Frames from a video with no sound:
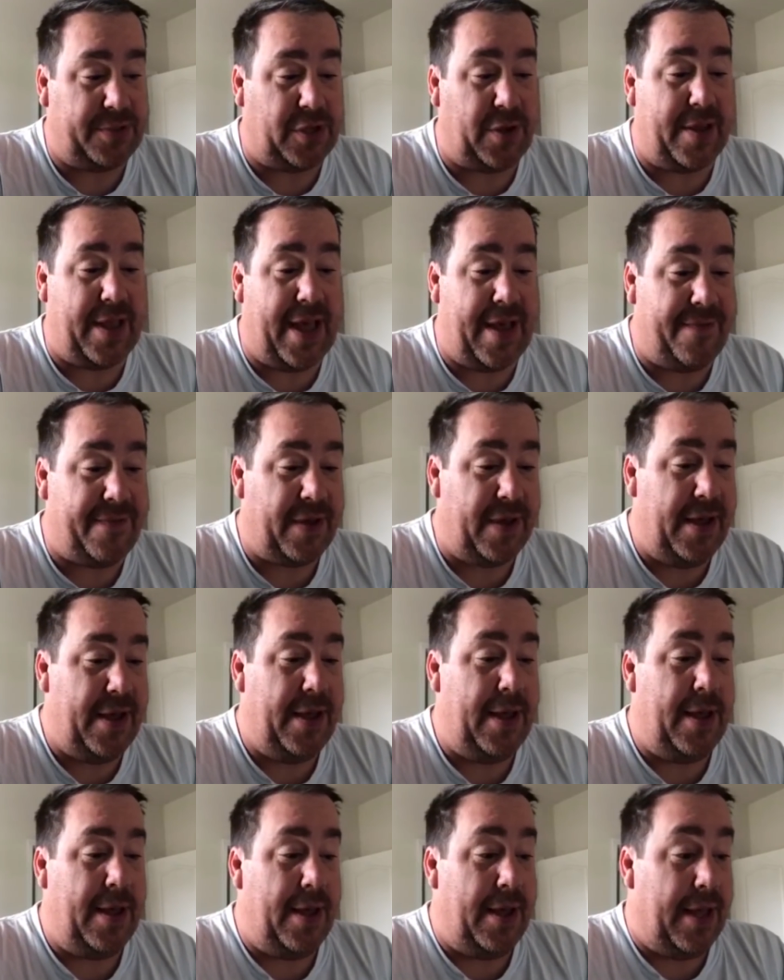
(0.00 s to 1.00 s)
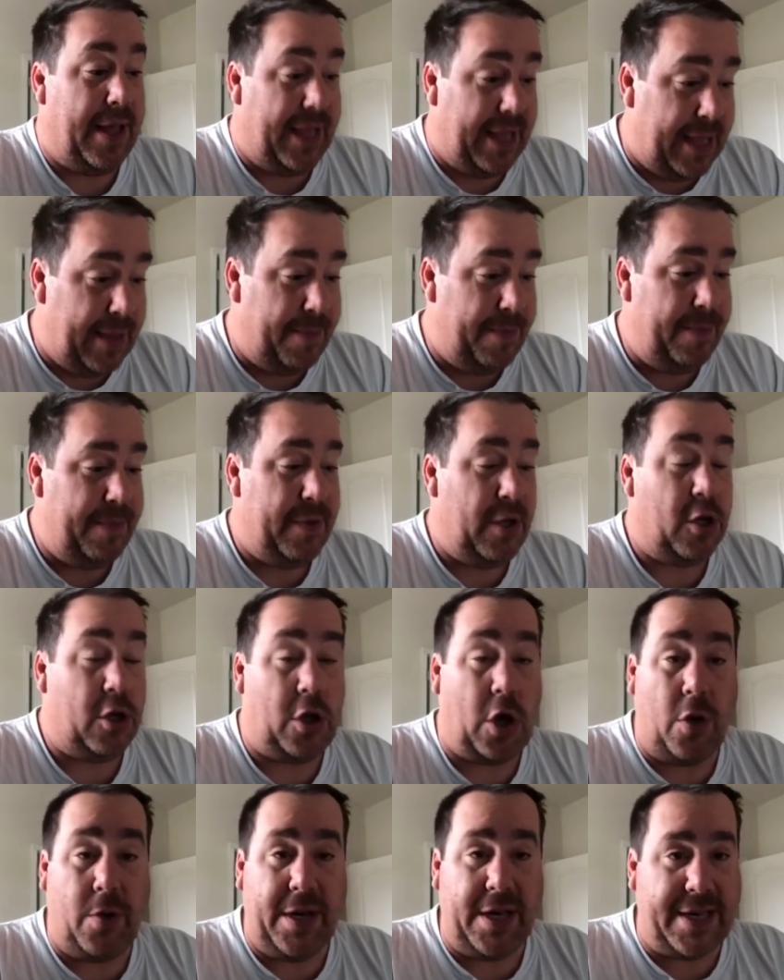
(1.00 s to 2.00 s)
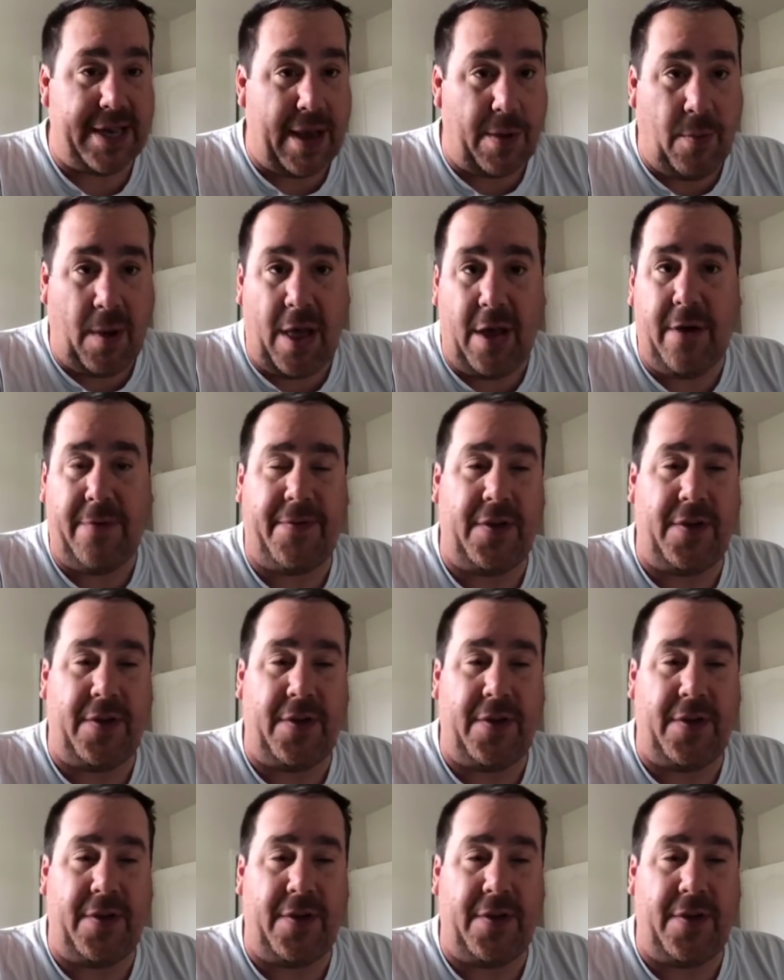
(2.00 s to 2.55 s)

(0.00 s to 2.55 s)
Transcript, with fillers: So you have him, Cody Detweiler.